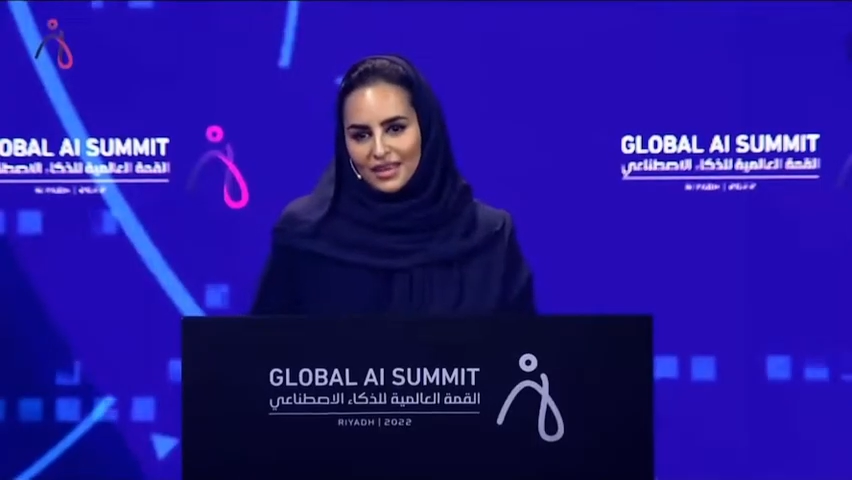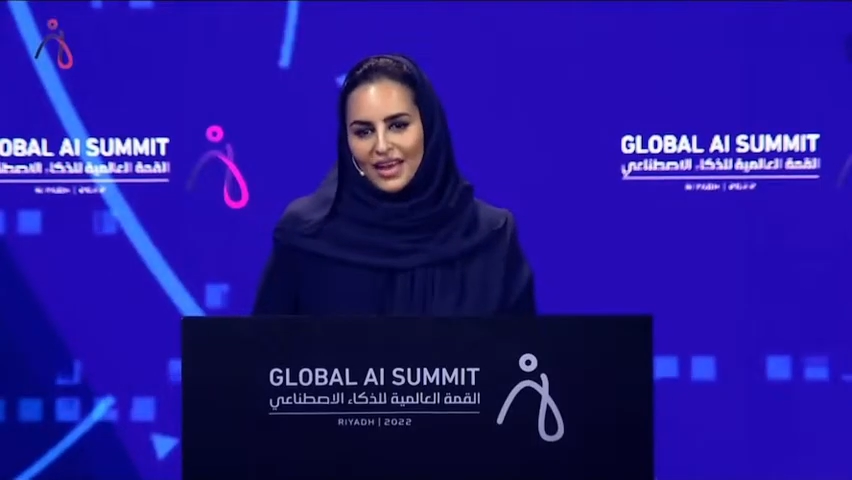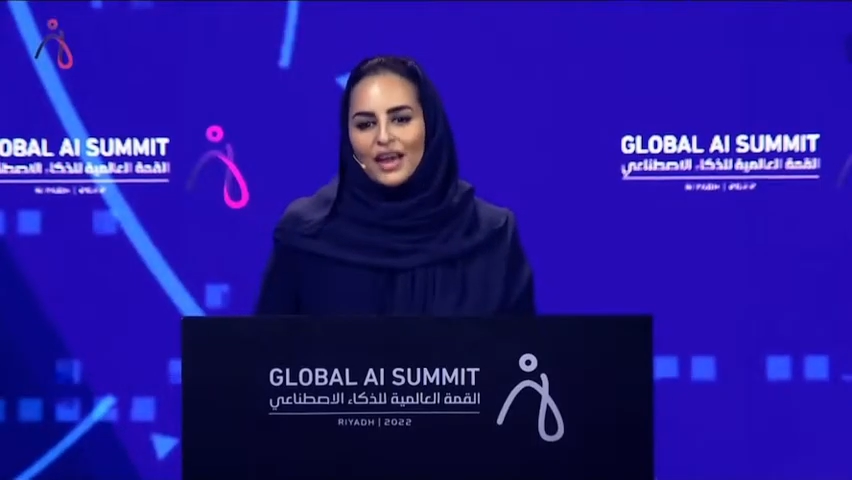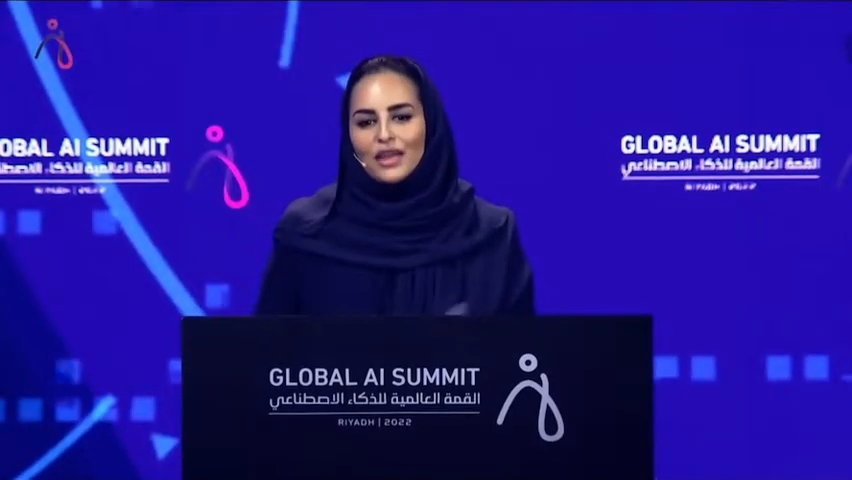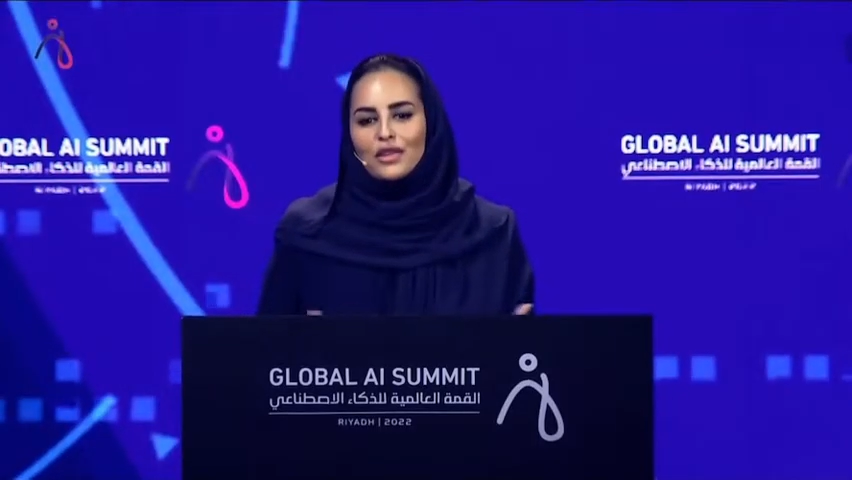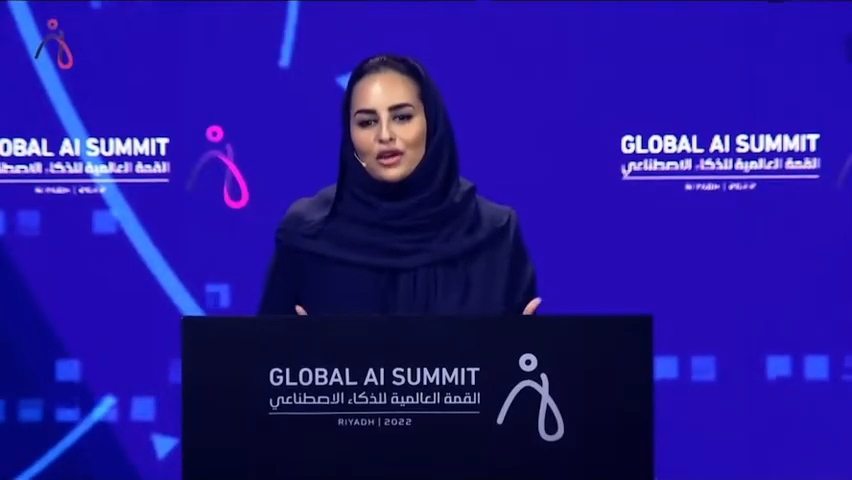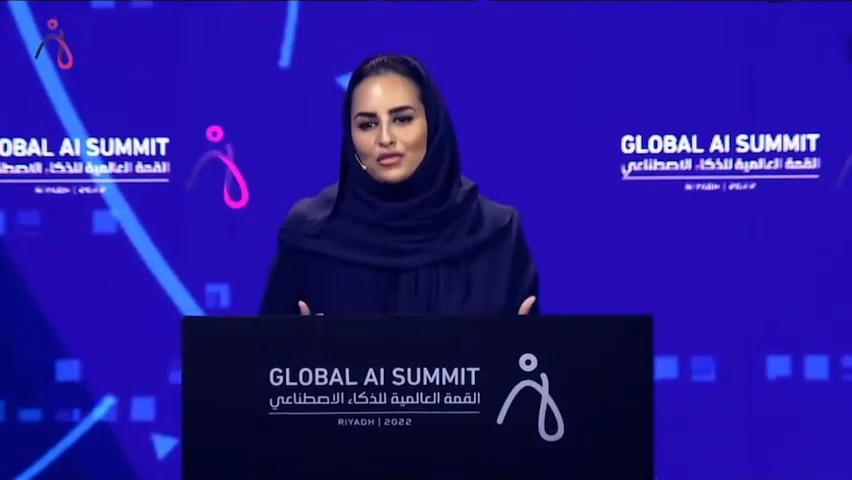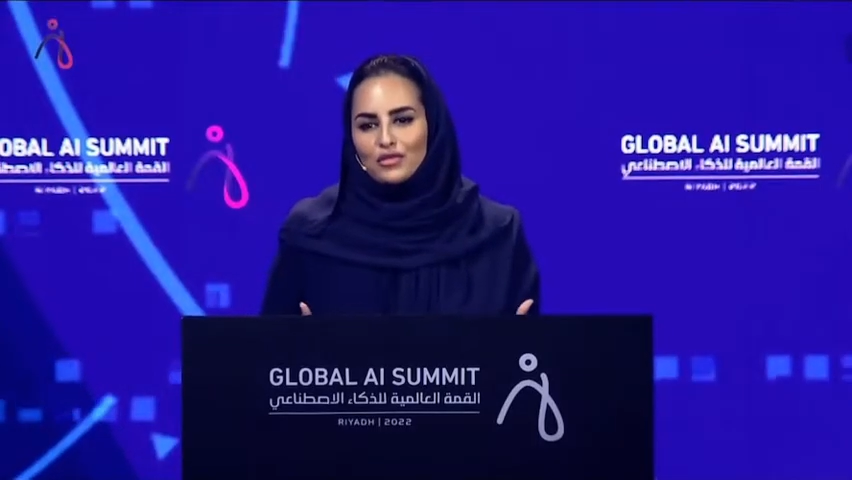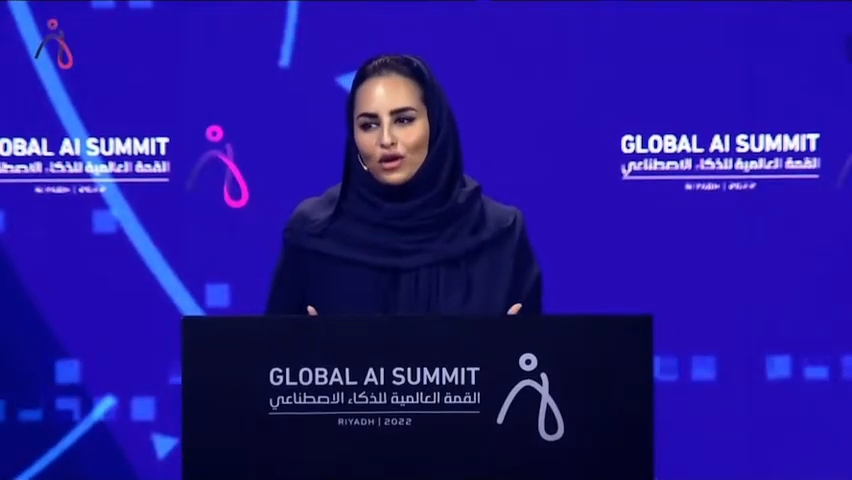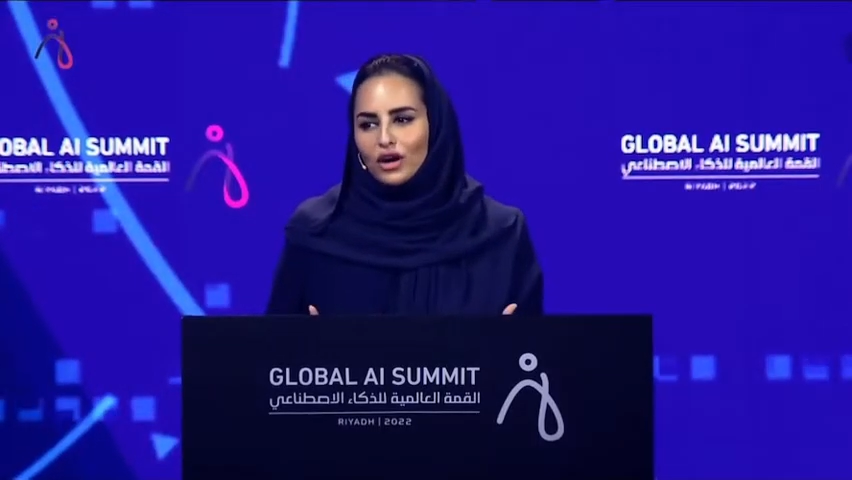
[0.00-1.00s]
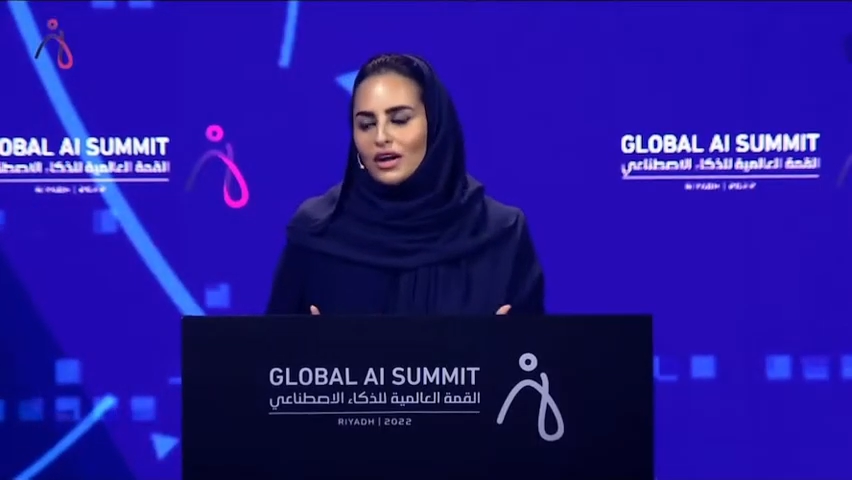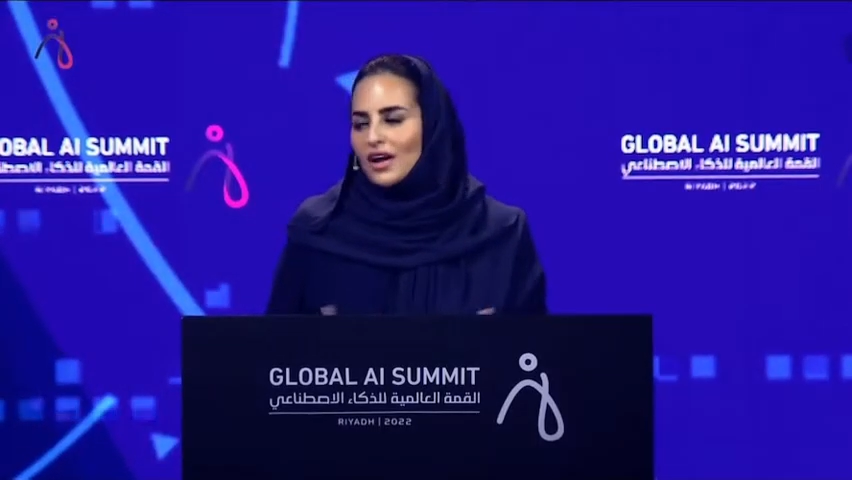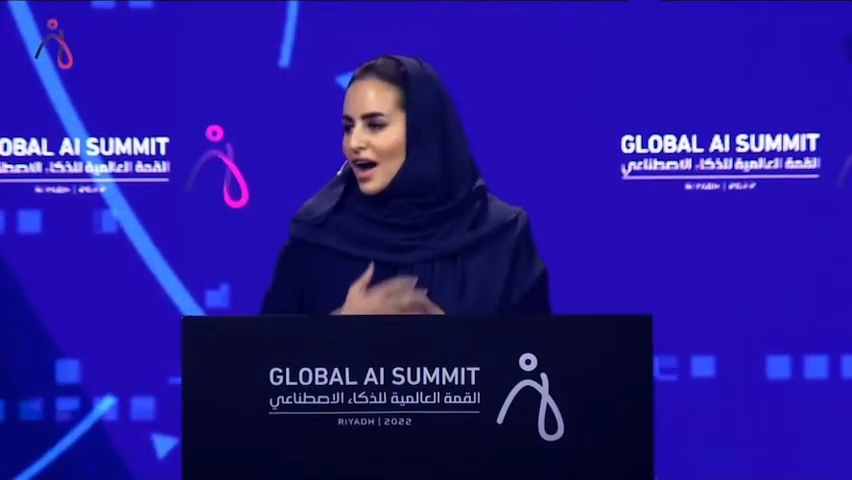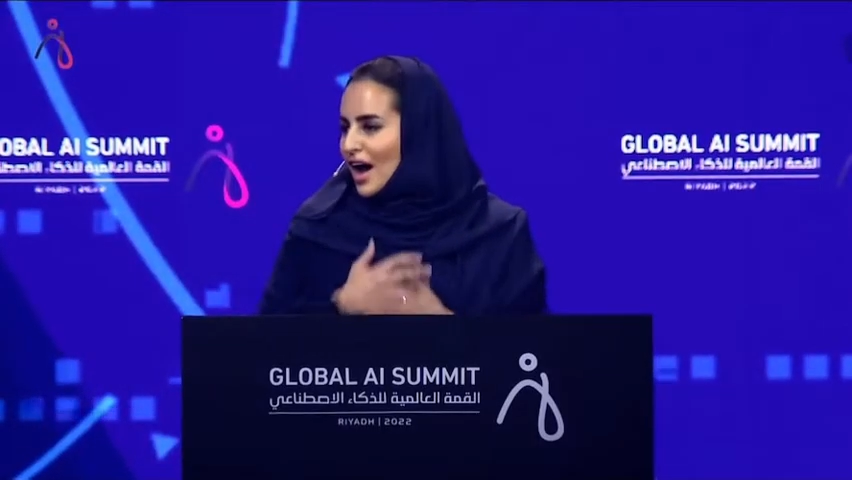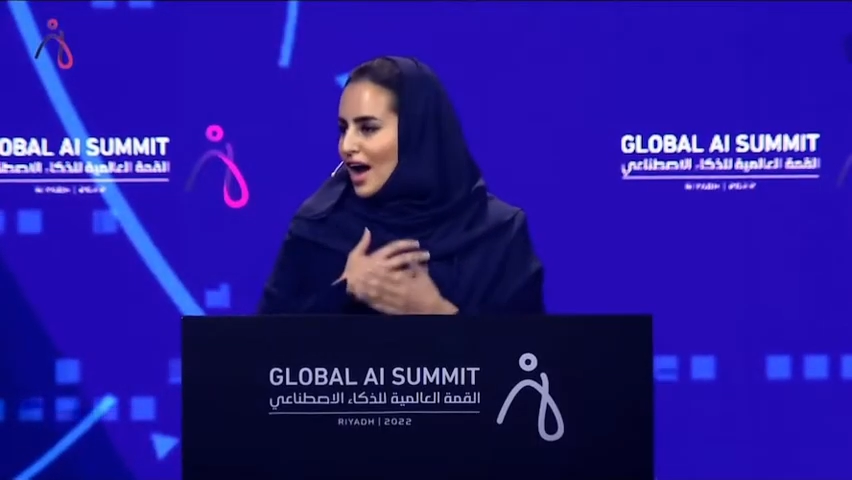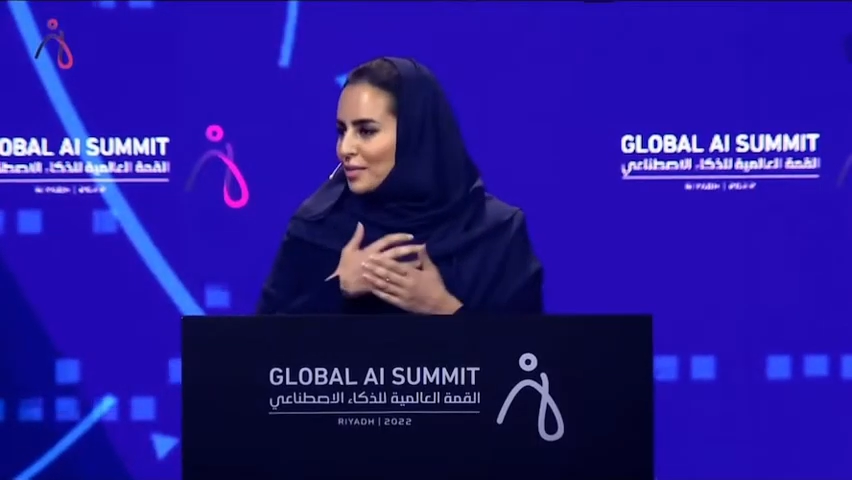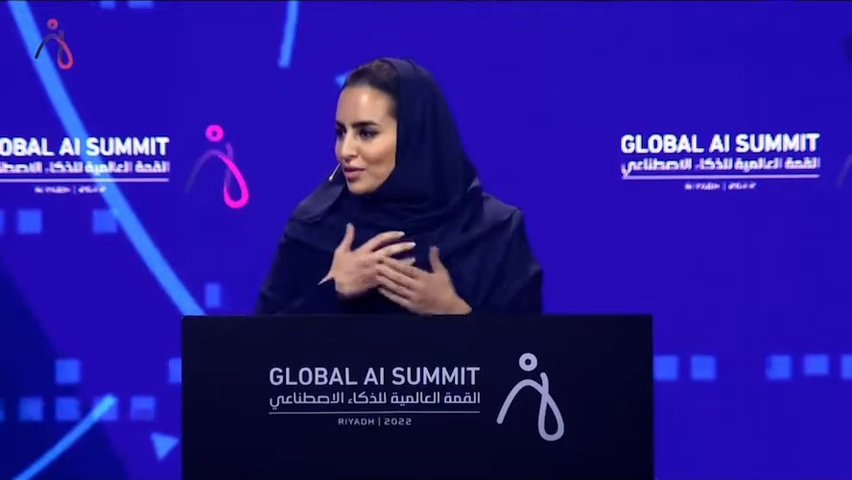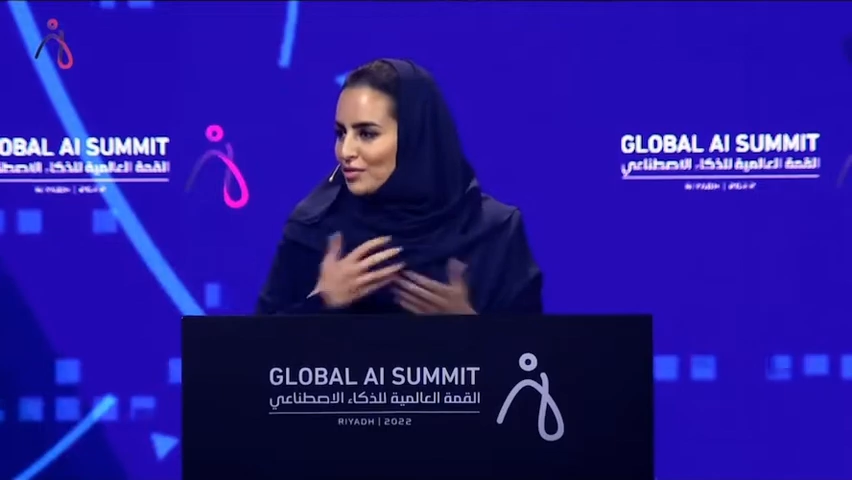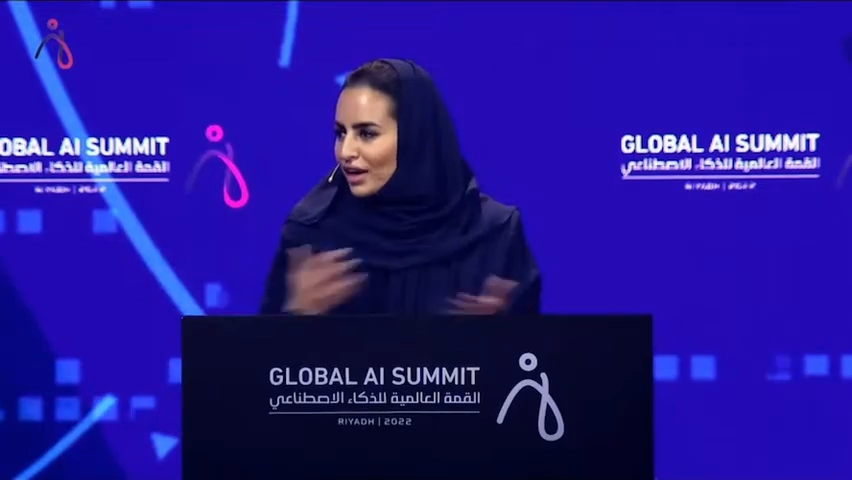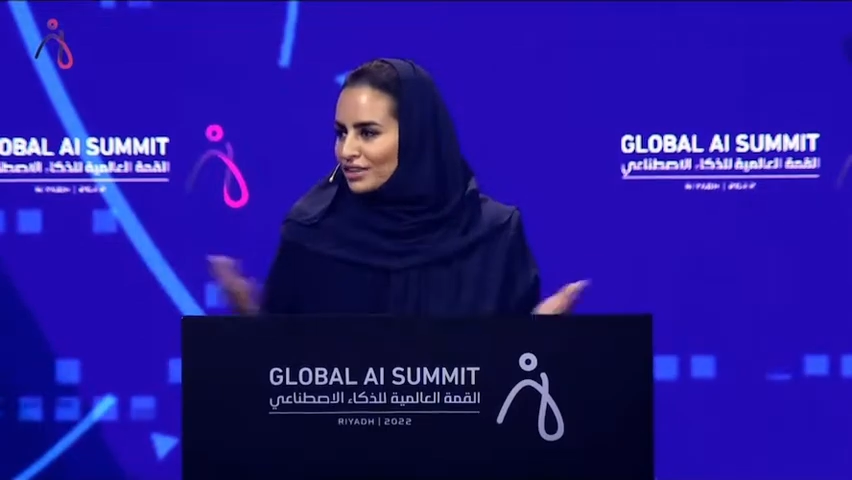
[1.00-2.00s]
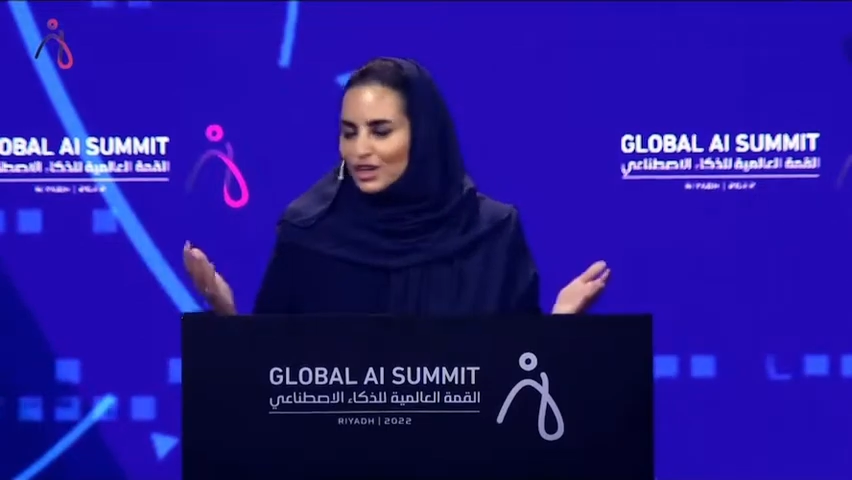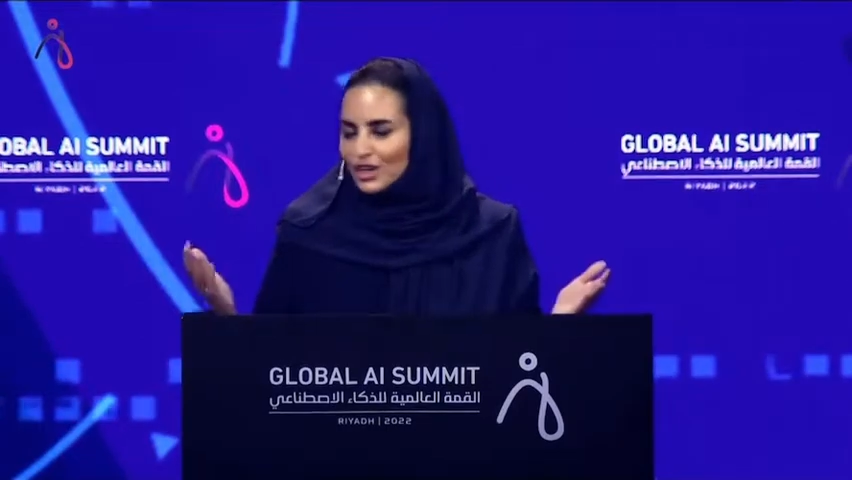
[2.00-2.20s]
And therefore, I'm inviting